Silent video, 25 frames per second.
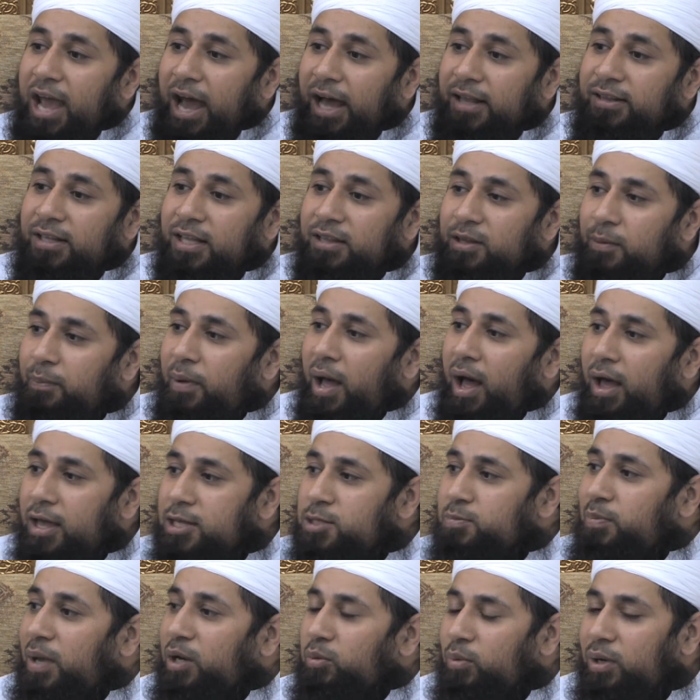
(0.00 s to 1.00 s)
And then the
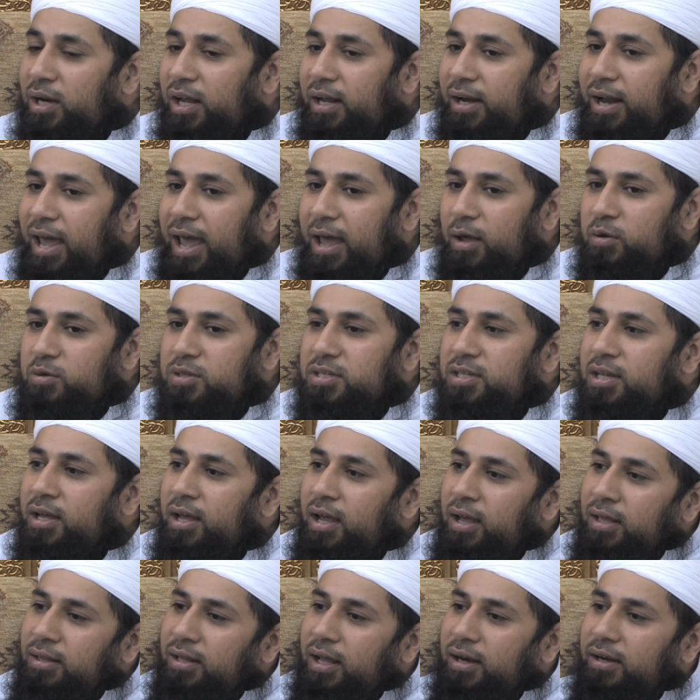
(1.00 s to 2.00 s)
pious man will announce
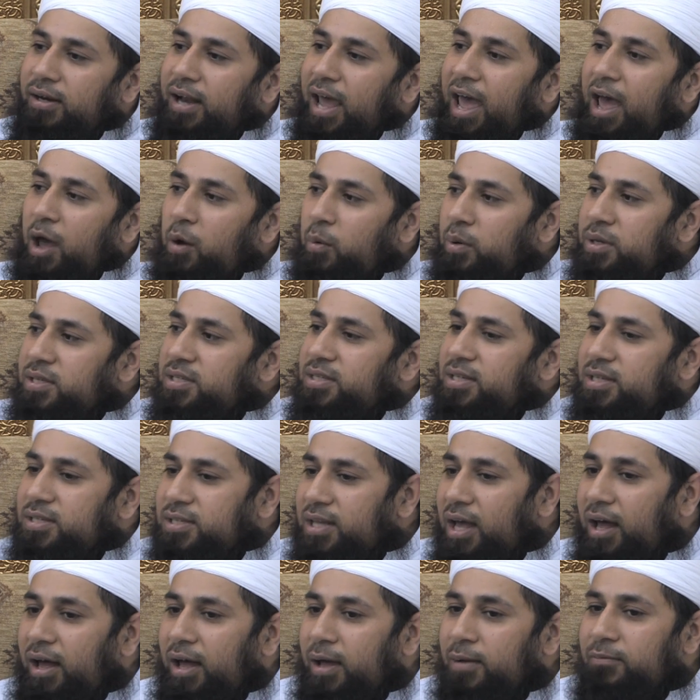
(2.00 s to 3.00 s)
that now is the
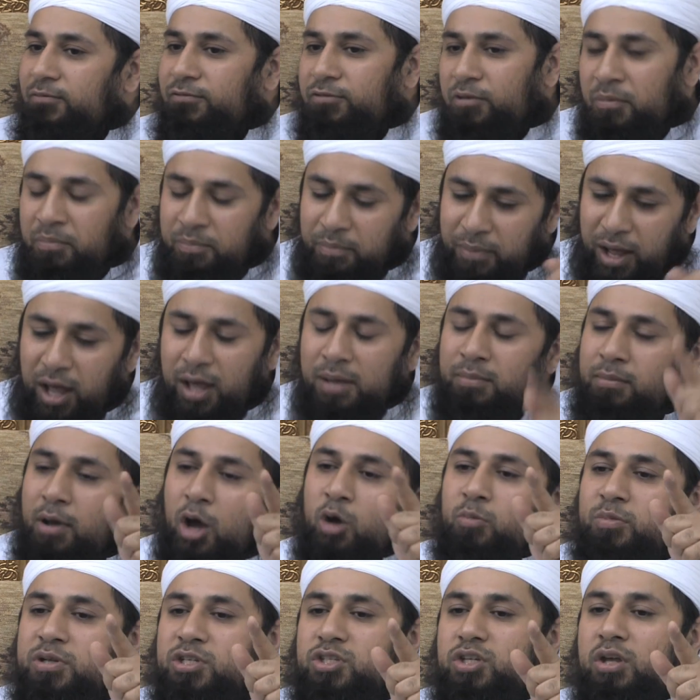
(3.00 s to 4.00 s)
time, from my
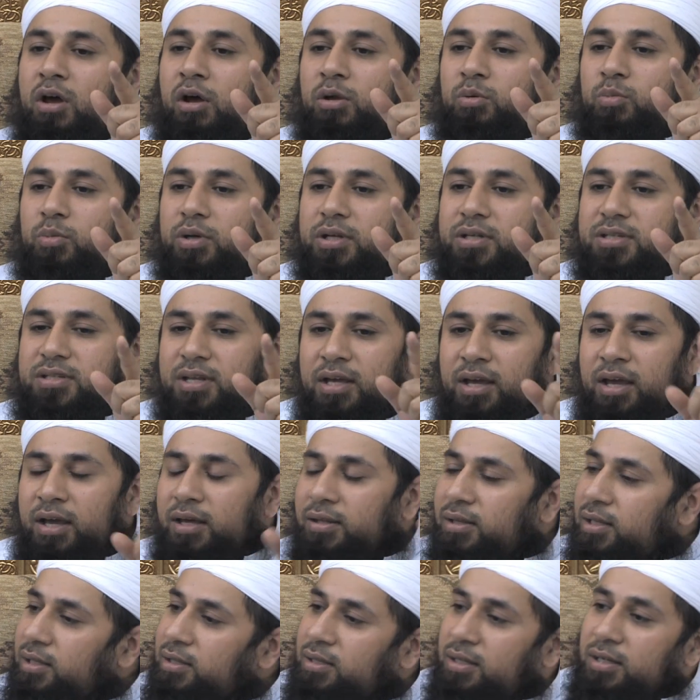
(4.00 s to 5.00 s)
moment onwards,
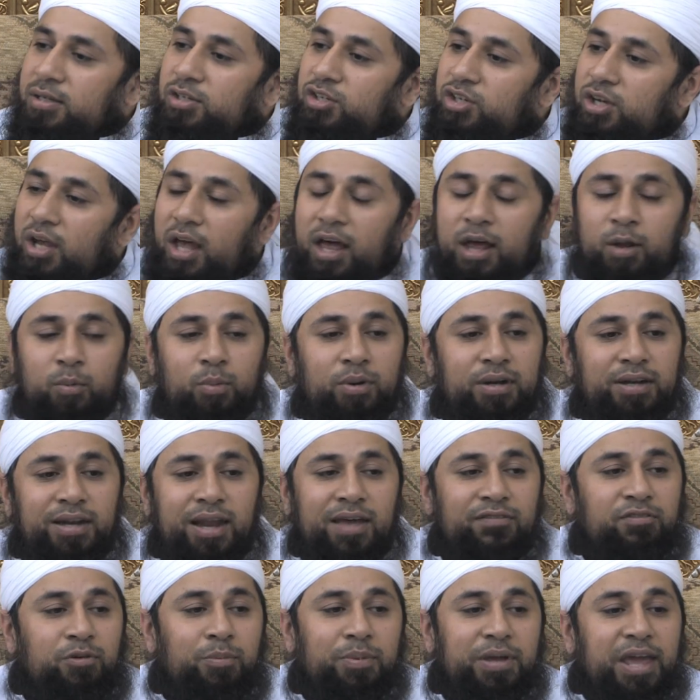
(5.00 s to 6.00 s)
that Dajjal will
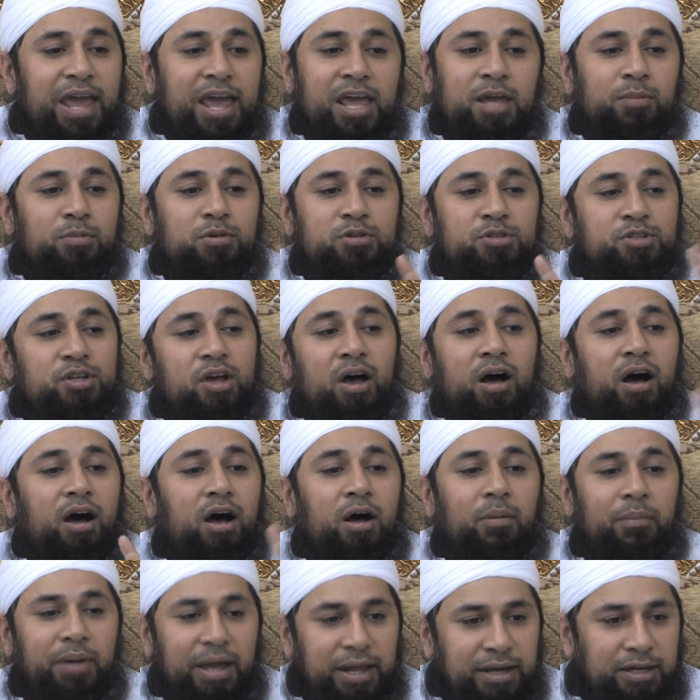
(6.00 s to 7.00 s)
never be able to
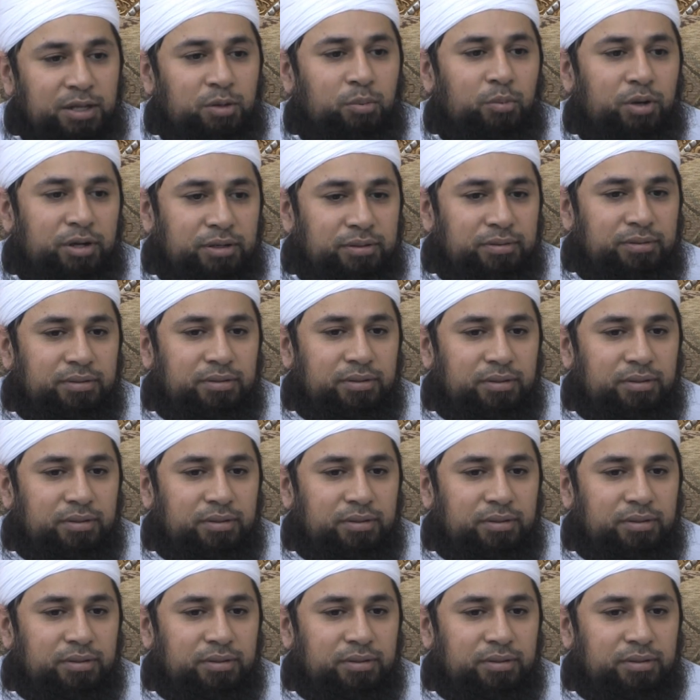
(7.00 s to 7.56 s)
harm anyone.